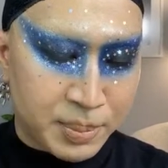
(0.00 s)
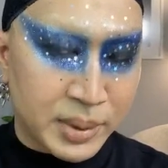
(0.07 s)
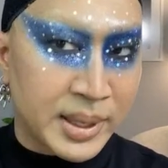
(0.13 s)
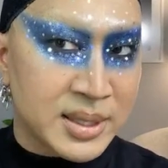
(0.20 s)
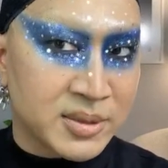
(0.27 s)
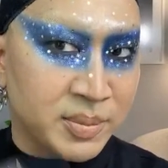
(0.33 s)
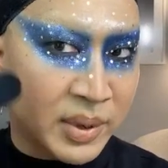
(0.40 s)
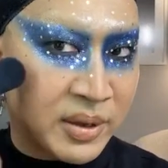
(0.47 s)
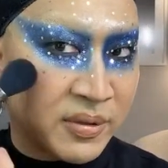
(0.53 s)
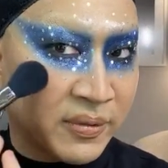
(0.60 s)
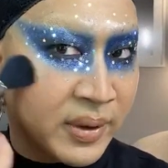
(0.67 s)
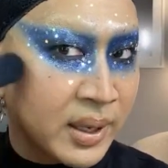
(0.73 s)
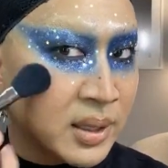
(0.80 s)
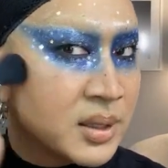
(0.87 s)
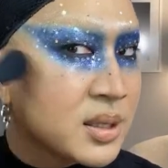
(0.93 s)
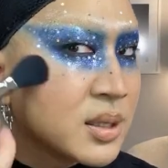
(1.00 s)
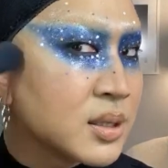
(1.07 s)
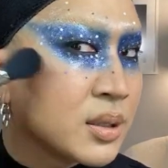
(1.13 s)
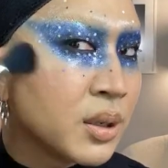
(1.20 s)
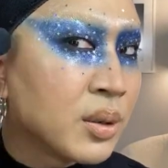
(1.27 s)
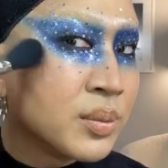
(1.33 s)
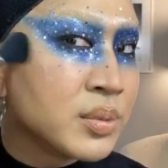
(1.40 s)
planes of my face.
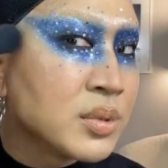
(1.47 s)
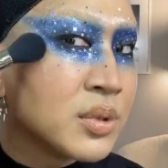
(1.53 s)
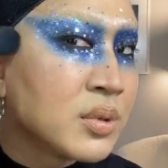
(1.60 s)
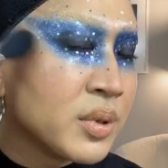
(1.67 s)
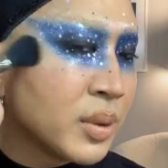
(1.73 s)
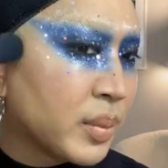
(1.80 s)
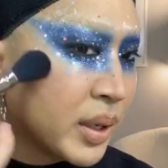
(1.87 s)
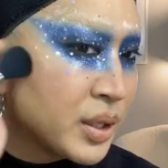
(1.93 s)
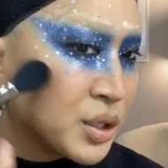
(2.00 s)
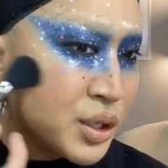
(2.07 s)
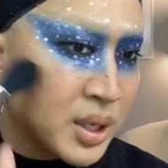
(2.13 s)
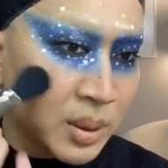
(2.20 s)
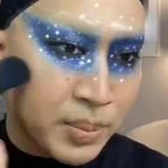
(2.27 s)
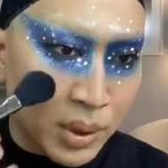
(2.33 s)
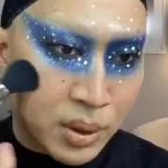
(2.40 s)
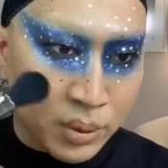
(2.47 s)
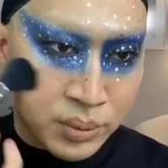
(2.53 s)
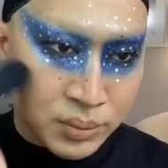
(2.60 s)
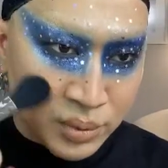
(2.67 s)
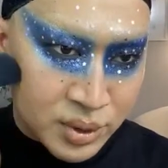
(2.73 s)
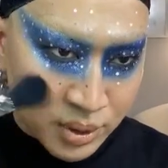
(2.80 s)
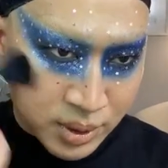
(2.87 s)
So I'm doing my
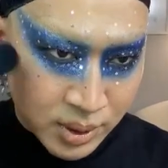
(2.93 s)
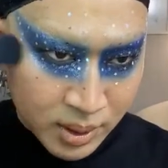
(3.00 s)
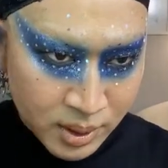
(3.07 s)
cheekbones,